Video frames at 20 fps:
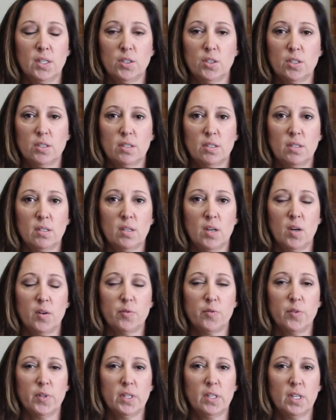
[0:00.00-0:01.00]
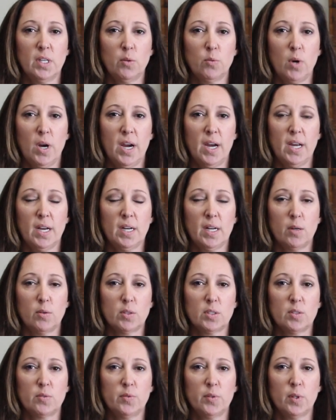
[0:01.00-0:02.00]
just not feeling right. I
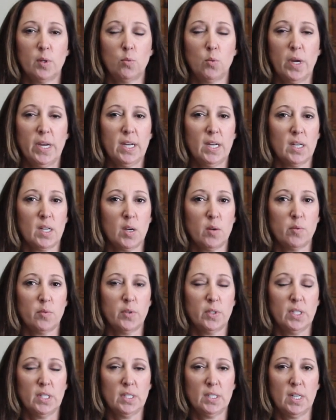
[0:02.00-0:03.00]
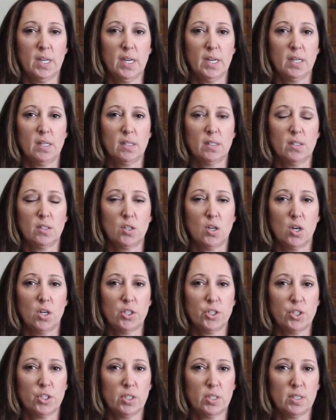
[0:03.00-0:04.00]
was waking up feeling like
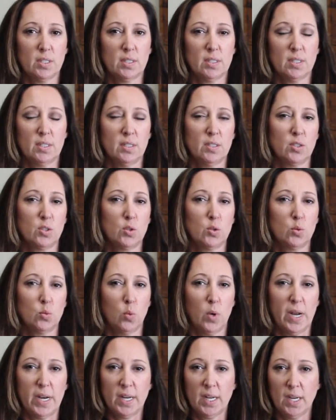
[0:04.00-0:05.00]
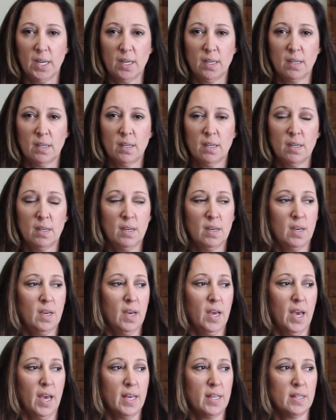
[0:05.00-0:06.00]
nauseous and sweating.
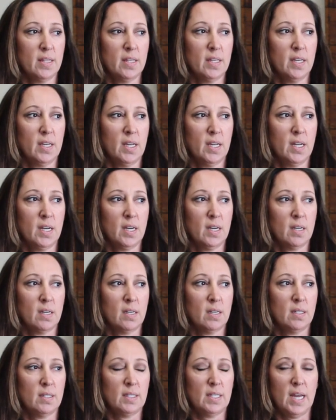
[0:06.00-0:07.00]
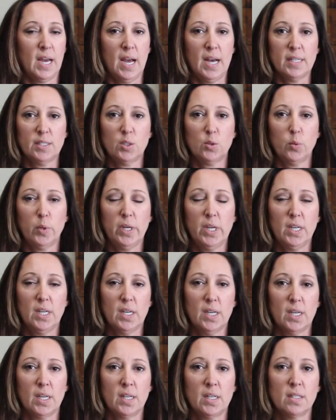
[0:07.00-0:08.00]
And then last
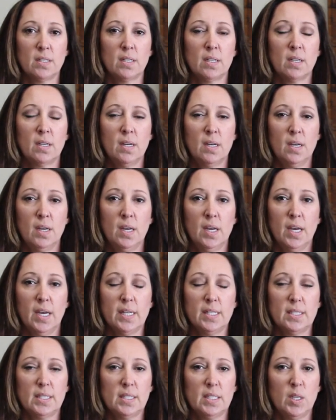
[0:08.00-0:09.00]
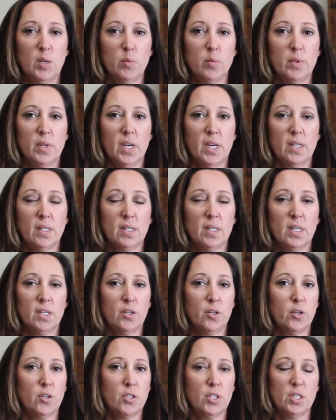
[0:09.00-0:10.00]
weekend, it seemed that the
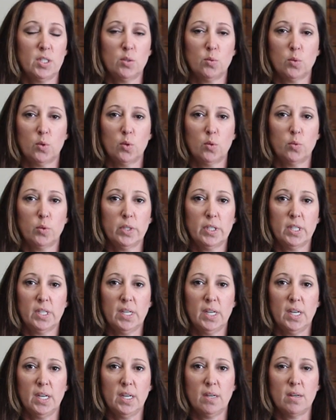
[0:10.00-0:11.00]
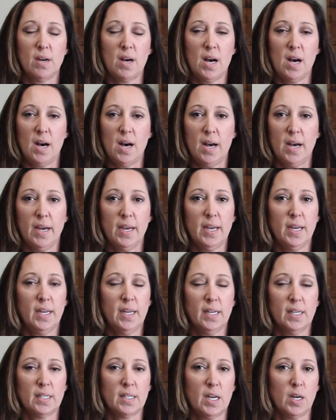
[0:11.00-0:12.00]
energies were really high
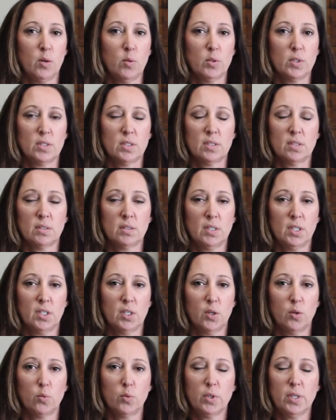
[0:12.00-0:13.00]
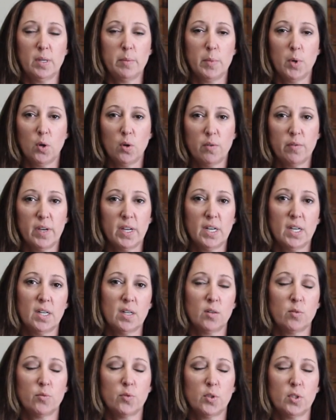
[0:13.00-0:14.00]
and I was, really motivated
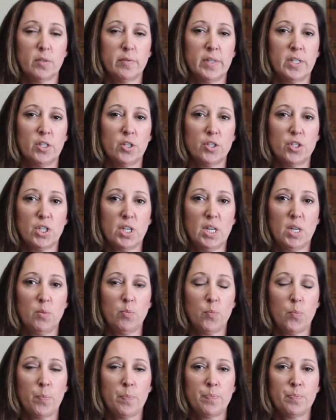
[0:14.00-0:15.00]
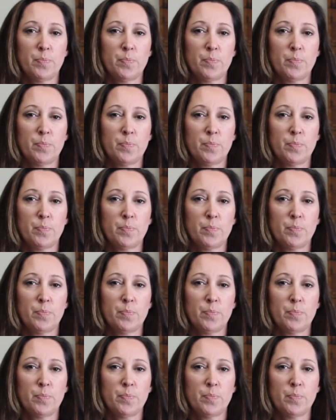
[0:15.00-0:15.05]
and full of energy.